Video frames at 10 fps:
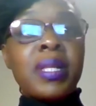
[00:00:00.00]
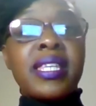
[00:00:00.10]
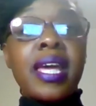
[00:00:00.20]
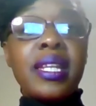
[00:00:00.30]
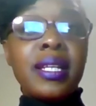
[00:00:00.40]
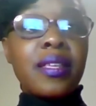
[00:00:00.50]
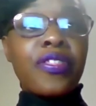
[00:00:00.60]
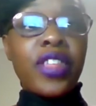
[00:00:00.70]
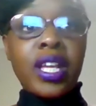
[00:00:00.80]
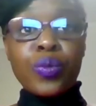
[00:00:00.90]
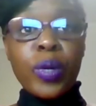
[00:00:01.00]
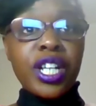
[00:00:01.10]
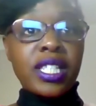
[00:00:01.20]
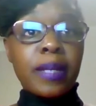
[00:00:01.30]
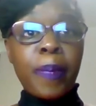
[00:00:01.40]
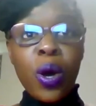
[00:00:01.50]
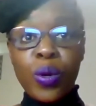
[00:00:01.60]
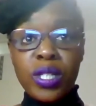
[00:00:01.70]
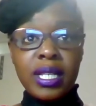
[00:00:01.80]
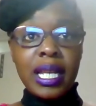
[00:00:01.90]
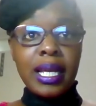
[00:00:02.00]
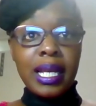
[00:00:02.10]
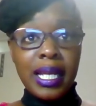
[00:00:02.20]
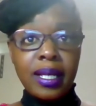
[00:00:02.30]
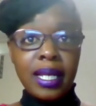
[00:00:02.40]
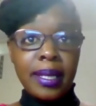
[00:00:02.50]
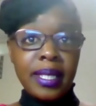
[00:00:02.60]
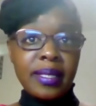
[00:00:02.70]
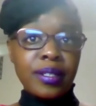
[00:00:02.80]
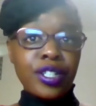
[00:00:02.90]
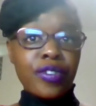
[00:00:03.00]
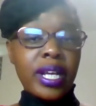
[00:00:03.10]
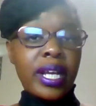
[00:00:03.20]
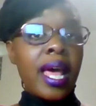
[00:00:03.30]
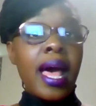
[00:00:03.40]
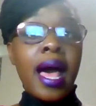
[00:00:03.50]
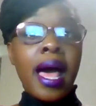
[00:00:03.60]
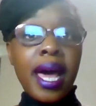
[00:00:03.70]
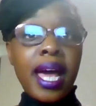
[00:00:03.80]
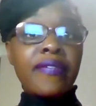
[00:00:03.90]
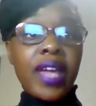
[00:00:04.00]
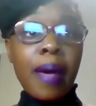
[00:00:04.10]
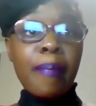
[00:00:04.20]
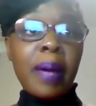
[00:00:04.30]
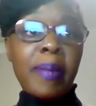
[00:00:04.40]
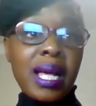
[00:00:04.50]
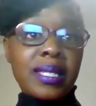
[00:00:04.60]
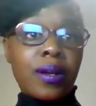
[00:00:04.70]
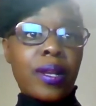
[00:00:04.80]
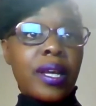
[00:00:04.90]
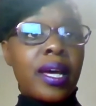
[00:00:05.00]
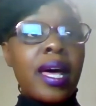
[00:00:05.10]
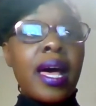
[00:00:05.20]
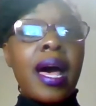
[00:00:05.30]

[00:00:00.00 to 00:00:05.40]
pertaining to things which are supposedly illegal in this country, and I have kept my mask on.